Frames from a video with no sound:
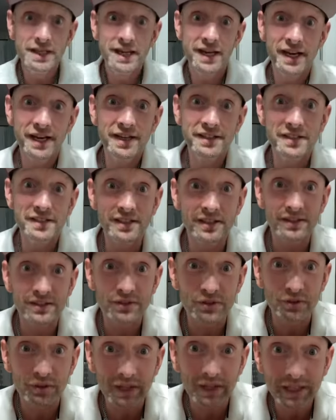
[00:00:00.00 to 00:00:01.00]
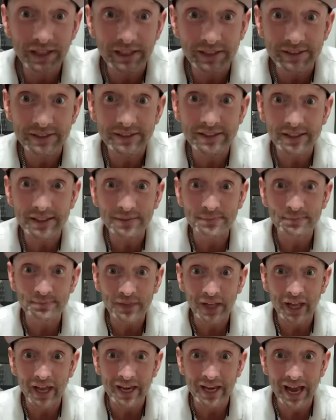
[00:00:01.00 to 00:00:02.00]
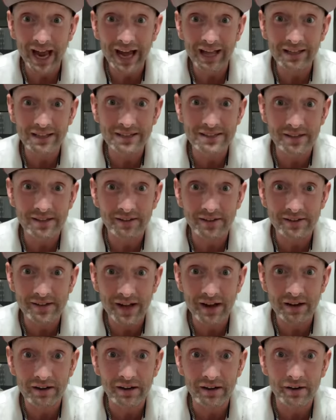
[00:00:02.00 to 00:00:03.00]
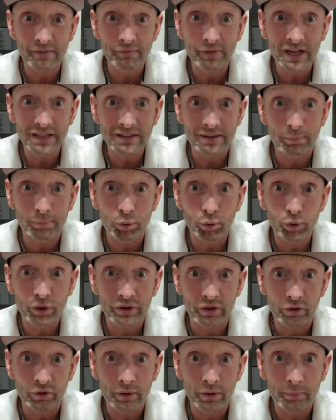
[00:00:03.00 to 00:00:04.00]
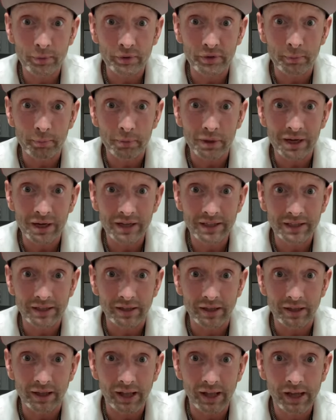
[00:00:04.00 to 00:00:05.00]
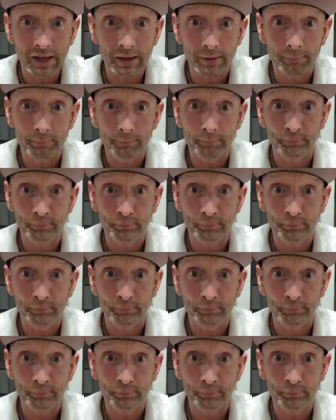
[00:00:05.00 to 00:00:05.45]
Into the streets and alleys of the town and invite the poor, the crippled, the blind, and the lame.